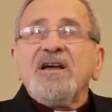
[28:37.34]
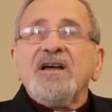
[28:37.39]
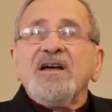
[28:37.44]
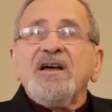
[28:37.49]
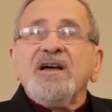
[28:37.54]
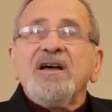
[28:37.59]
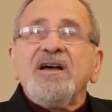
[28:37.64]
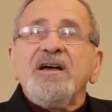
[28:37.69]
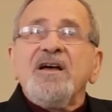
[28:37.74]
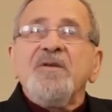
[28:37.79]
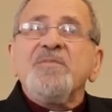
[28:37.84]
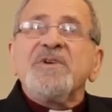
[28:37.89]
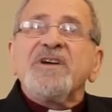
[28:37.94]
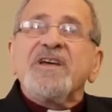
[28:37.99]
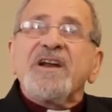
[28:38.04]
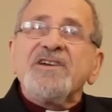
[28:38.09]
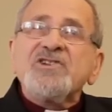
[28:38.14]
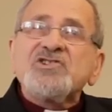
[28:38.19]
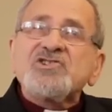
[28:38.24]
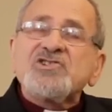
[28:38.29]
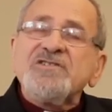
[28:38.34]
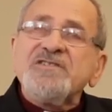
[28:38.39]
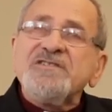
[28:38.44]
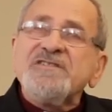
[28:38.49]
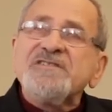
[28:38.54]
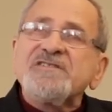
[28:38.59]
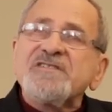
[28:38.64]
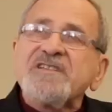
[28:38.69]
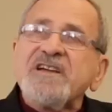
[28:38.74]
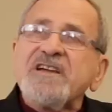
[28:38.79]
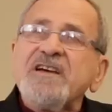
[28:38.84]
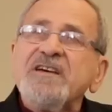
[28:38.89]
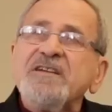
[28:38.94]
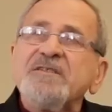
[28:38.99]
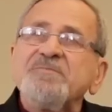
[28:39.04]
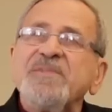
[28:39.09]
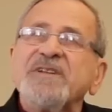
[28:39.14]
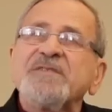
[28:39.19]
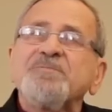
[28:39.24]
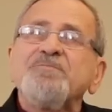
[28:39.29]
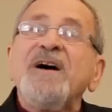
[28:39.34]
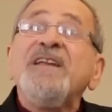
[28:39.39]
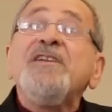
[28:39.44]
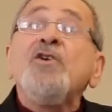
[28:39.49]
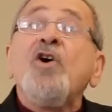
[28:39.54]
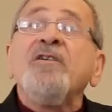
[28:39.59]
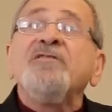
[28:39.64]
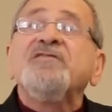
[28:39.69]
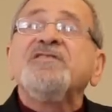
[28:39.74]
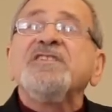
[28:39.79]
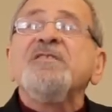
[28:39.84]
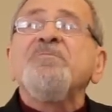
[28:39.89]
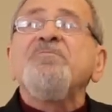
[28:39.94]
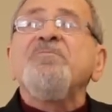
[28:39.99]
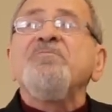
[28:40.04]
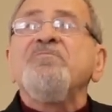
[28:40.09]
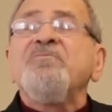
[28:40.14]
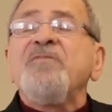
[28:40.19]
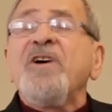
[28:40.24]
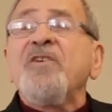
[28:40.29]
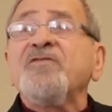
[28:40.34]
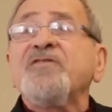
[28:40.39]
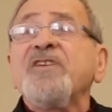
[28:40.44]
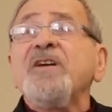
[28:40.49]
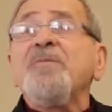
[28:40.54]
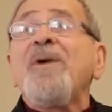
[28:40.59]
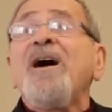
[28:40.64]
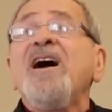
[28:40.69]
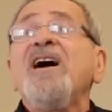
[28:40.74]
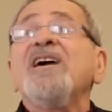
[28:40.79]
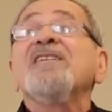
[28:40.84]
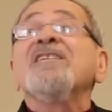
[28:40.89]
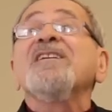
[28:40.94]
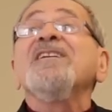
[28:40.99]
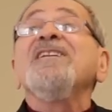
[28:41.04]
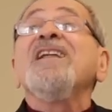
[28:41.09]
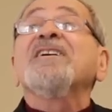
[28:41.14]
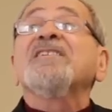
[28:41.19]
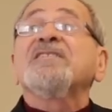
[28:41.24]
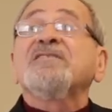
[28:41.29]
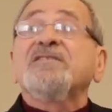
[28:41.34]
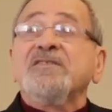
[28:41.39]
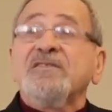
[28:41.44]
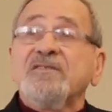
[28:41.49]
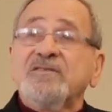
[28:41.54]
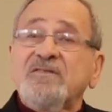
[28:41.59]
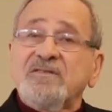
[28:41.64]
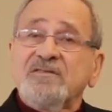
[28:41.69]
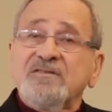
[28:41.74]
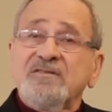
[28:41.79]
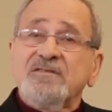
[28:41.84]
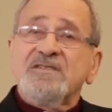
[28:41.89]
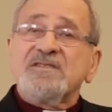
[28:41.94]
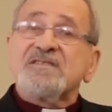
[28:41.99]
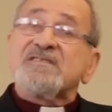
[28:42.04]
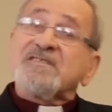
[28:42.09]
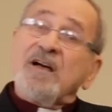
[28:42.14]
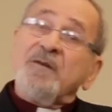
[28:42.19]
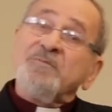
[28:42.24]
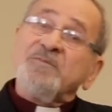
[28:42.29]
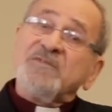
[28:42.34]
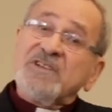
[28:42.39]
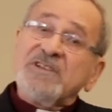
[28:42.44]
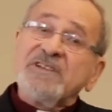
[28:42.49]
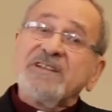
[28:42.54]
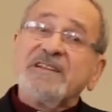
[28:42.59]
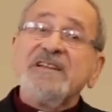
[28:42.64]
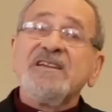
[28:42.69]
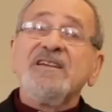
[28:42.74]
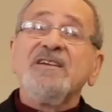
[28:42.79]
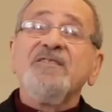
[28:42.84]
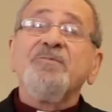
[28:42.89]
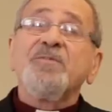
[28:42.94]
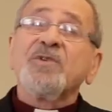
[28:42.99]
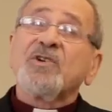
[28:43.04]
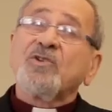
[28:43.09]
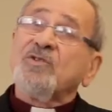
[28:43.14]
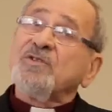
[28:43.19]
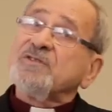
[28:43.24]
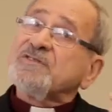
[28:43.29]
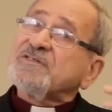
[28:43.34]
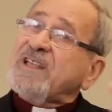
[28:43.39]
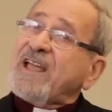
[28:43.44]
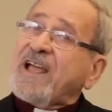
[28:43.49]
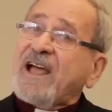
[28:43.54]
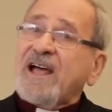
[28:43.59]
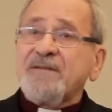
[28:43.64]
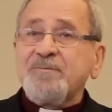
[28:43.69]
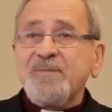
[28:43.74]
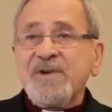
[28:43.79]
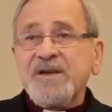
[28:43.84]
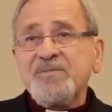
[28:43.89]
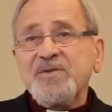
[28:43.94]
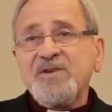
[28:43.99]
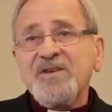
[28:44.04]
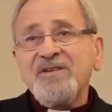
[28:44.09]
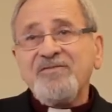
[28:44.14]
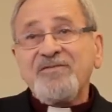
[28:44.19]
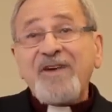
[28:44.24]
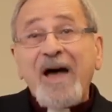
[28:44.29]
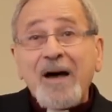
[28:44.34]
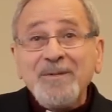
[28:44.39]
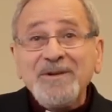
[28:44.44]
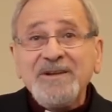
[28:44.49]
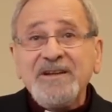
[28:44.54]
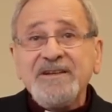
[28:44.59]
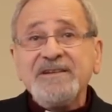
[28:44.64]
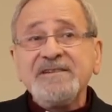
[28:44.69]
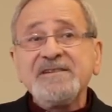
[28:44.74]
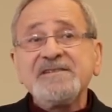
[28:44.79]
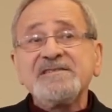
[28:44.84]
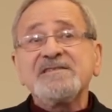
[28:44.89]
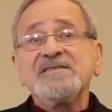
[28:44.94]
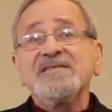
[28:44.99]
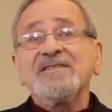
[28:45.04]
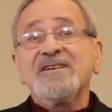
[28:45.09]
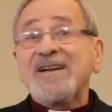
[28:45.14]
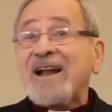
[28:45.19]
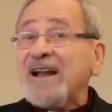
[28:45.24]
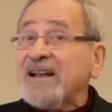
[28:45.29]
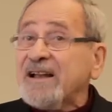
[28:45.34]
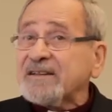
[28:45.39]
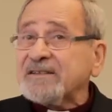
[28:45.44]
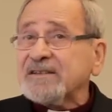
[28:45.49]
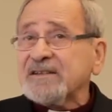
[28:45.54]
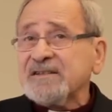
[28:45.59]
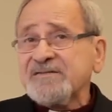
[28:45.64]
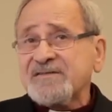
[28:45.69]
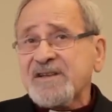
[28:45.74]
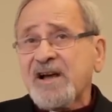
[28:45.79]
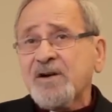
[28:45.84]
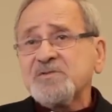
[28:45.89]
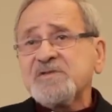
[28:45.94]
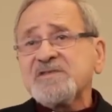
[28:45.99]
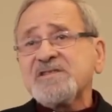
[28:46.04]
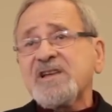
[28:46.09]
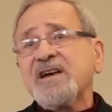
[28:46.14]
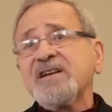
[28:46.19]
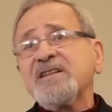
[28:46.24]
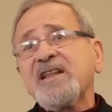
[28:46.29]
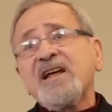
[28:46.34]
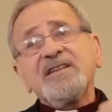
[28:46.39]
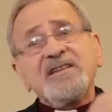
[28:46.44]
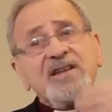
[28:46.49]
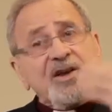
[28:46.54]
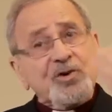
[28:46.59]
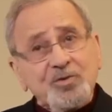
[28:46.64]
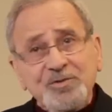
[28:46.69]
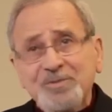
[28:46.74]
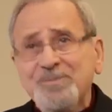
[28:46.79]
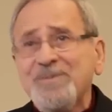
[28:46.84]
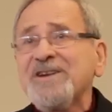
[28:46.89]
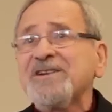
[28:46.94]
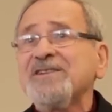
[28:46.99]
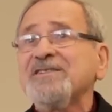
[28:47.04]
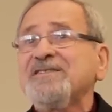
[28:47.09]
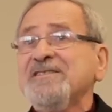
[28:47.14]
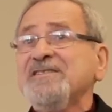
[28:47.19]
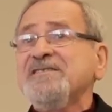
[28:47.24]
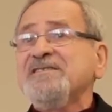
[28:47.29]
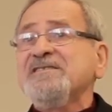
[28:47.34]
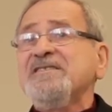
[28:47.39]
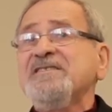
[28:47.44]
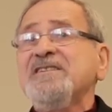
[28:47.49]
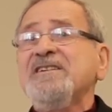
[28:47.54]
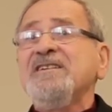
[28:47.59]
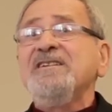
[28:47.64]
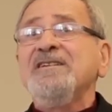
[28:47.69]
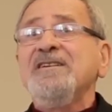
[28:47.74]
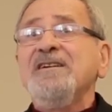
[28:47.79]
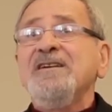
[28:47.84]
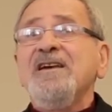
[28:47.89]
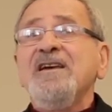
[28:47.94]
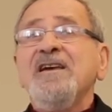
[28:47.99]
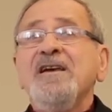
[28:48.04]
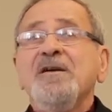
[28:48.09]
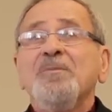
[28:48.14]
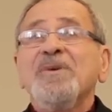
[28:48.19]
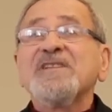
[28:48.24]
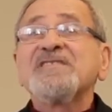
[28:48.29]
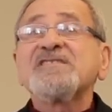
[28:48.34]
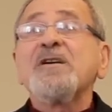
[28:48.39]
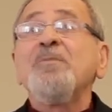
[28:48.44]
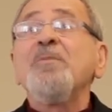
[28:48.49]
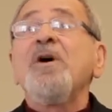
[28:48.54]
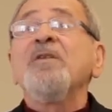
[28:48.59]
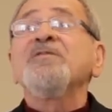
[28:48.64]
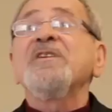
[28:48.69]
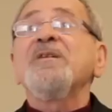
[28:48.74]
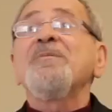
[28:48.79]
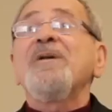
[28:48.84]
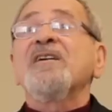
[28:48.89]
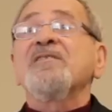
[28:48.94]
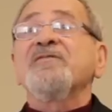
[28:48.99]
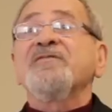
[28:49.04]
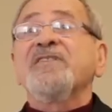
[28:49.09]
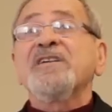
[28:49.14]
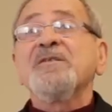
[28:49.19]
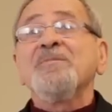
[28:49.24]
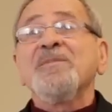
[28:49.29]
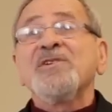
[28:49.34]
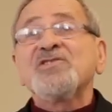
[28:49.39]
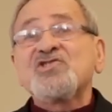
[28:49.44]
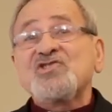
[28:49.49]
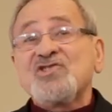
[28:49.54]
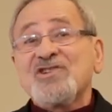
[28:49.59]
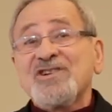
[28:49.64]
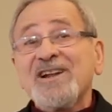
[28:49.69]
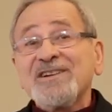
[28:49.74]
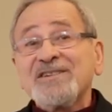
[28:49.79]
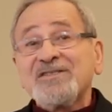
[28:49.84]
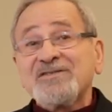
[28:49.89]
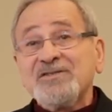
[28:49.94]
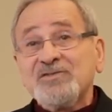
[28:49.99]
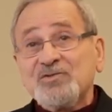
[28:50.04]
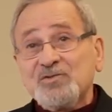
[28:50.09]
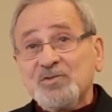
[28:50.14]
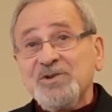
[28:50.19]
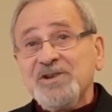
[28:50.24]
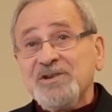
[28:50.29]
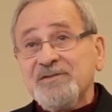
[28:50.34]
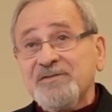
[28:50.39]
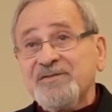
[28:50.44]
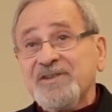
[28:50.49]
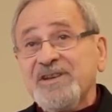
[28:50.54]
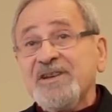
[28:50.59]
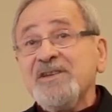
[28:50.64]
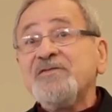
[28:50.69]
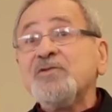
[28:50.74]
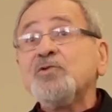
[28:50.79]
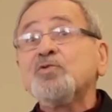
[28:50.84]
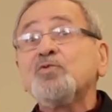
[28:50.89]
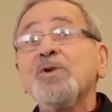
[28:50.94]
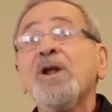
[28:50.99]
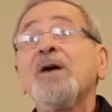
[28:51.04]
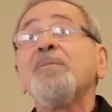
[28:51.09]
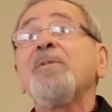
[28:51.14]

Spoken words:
immigration is there, but many of them are reluctant. Some did leave because they had maybe families, relatives outside, and they could make it easily. But some of them are very much reluctant to leave. Even to